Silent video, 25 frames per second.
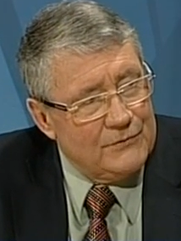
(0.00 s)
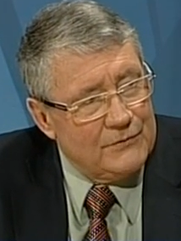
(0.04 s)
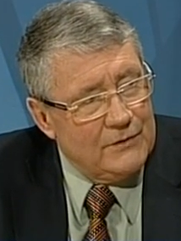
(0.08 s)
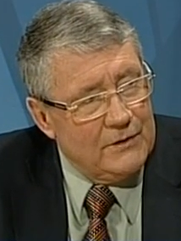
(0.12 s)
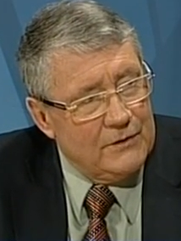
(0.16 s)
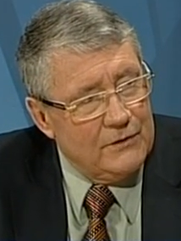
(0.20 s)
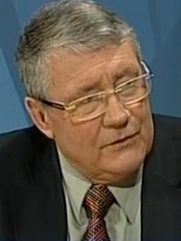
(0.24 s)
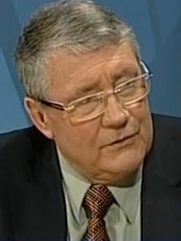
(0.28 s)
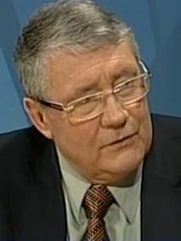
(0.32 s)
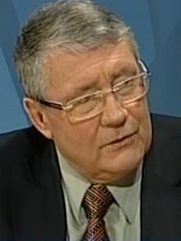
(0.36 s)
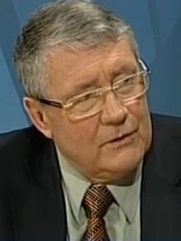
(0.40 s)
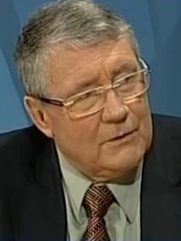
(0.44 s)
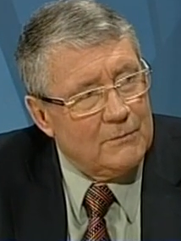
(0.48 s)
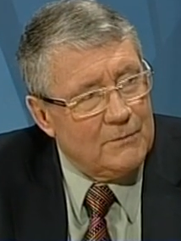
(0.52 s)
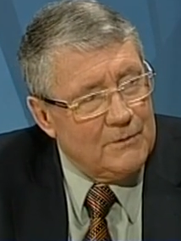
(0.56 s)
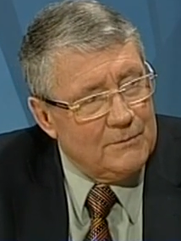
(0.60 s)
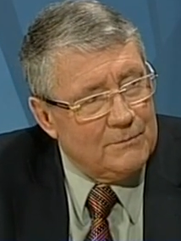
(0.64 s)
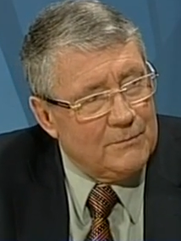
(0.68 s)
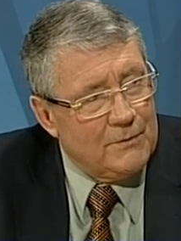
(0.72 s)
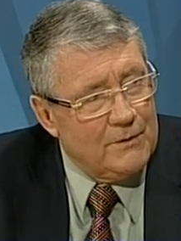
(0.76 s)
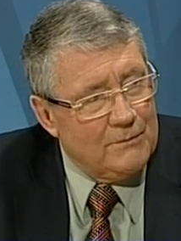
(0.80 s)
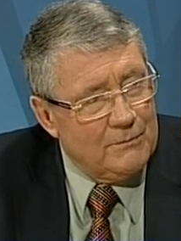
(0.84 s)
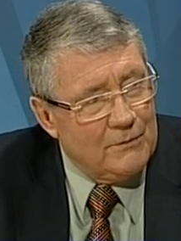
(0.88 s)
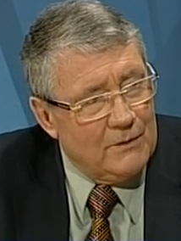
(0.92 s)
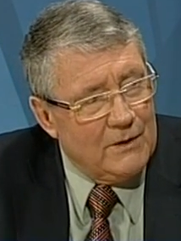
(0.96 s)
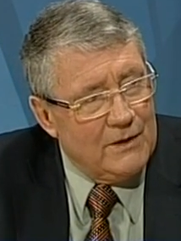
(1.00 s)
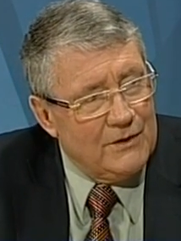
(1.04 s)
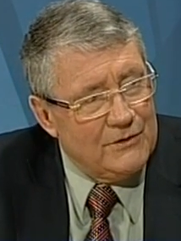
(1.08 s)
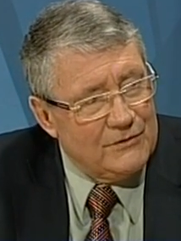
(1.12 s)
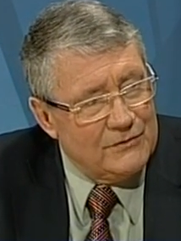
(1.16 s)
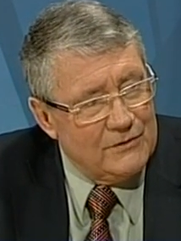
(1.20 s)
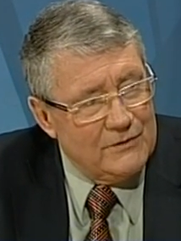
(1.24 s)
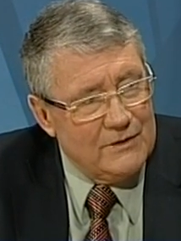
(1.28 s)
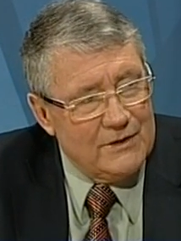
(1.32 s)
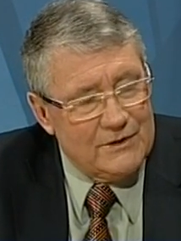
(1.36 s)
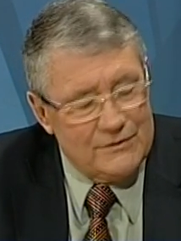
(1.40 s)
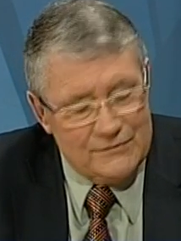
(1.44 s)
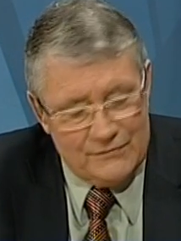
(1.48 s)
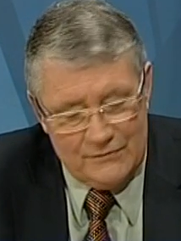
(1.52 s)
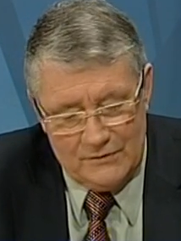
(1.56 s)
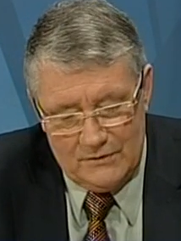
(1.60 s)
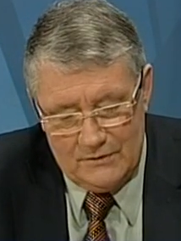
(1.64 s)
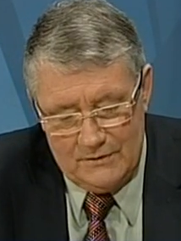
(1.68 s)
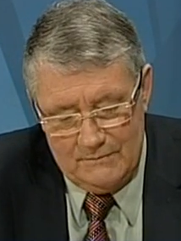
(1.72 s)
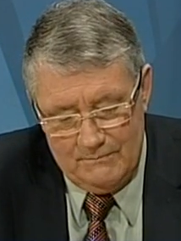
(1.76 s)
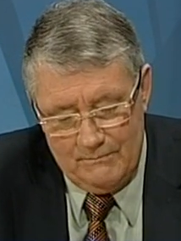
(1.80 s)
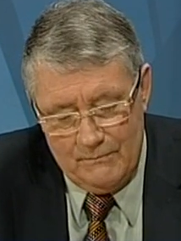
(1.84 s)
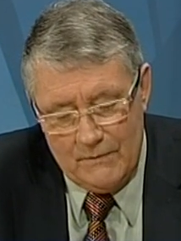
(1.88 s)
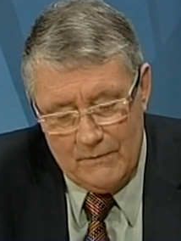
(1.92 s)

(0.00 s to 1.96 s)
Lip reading: So you're doing a bit of preparation, that's fine.